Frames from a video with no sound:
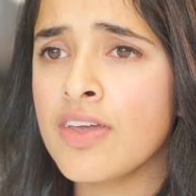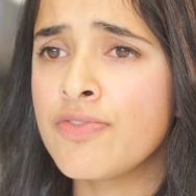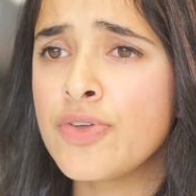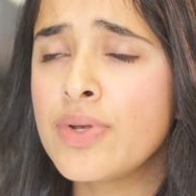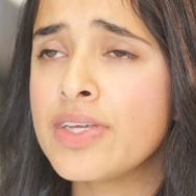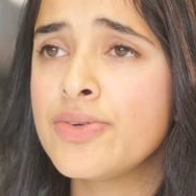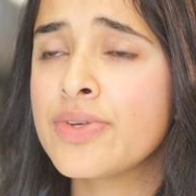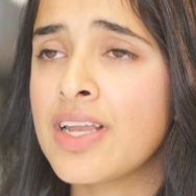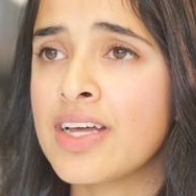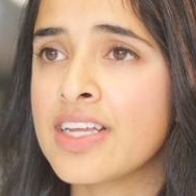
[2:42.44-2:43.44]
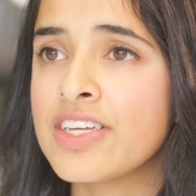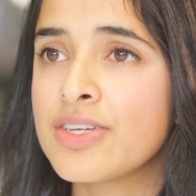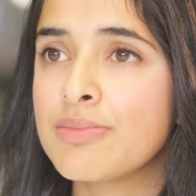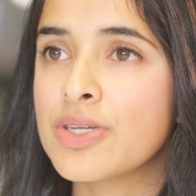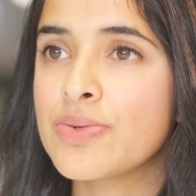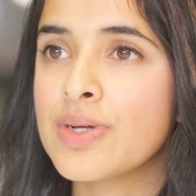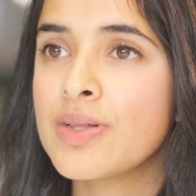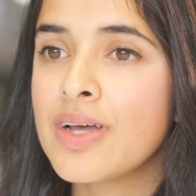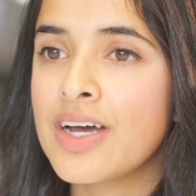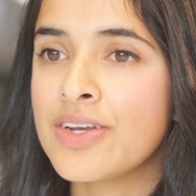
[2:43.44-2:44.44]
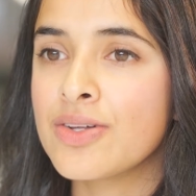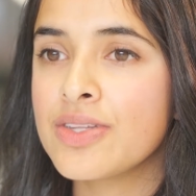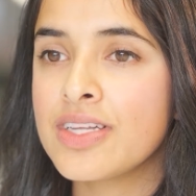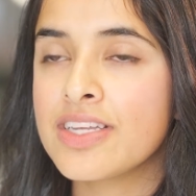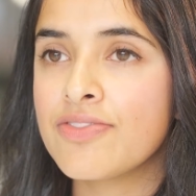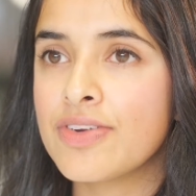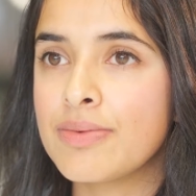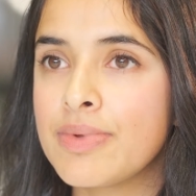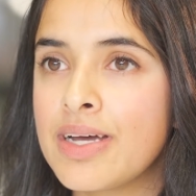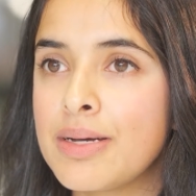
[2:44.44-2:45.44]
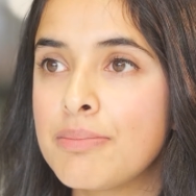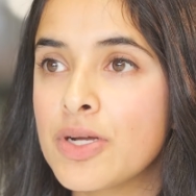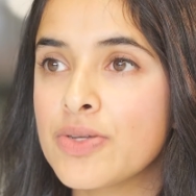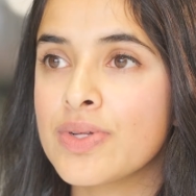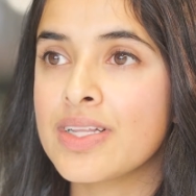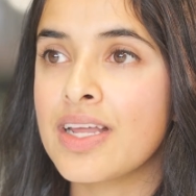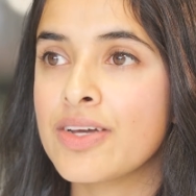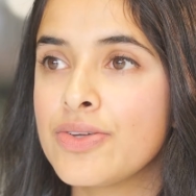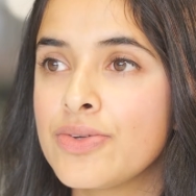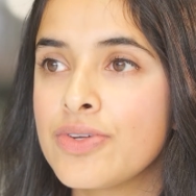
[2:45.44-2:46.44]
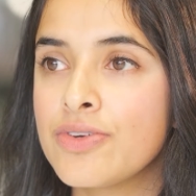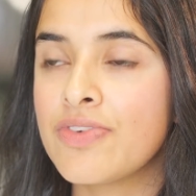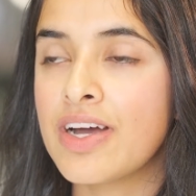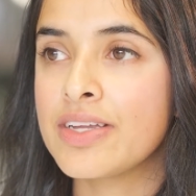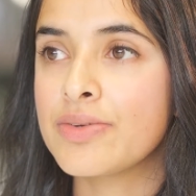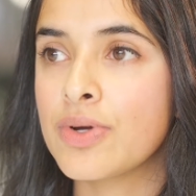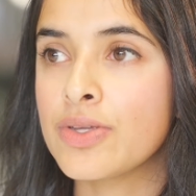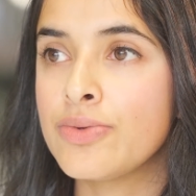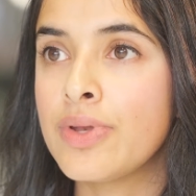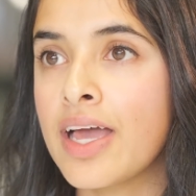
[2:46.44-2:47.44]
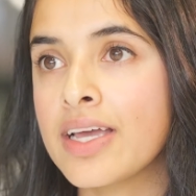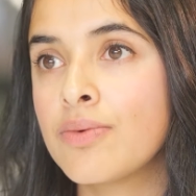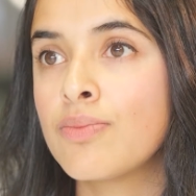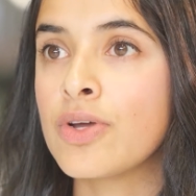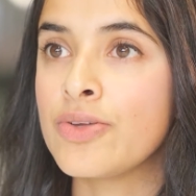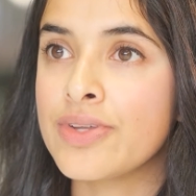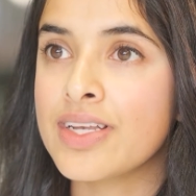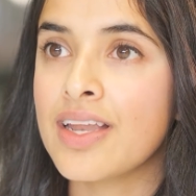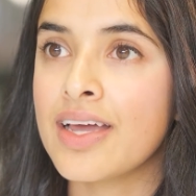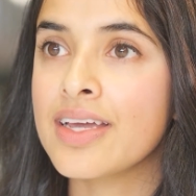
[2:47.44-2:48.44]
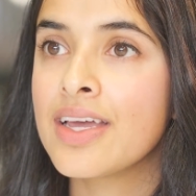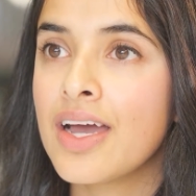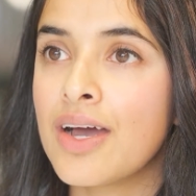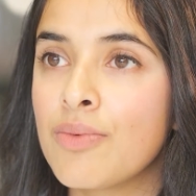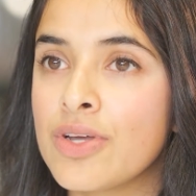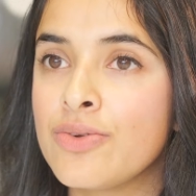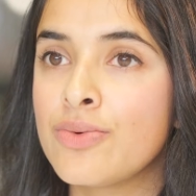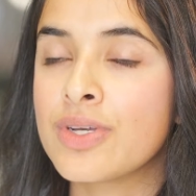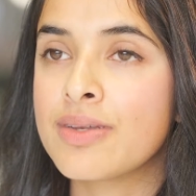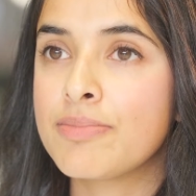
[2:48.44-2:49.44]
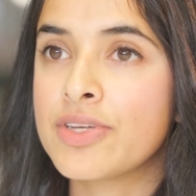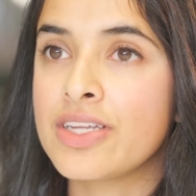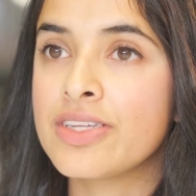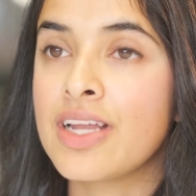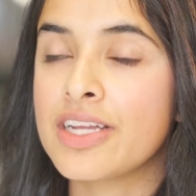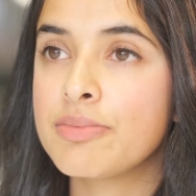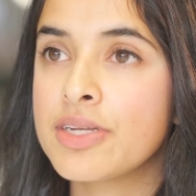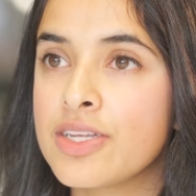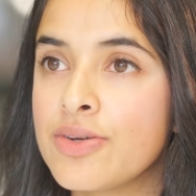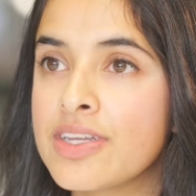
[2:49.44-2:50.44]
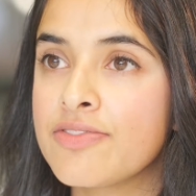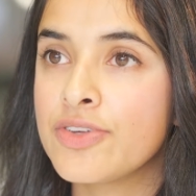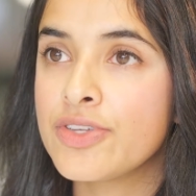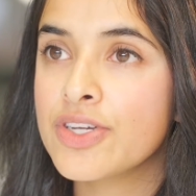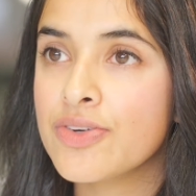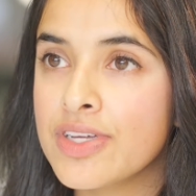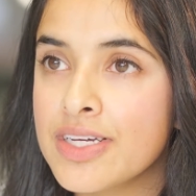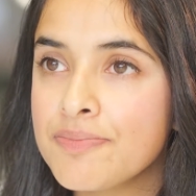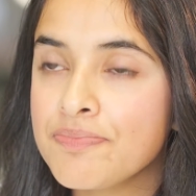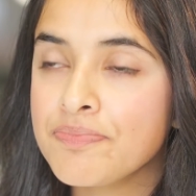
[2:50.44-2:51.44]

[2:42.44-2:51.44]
a fuel and utilisation module, and all these different modules allow you to find what you like and what you dislike and what you would potentially like to pursue as a future career.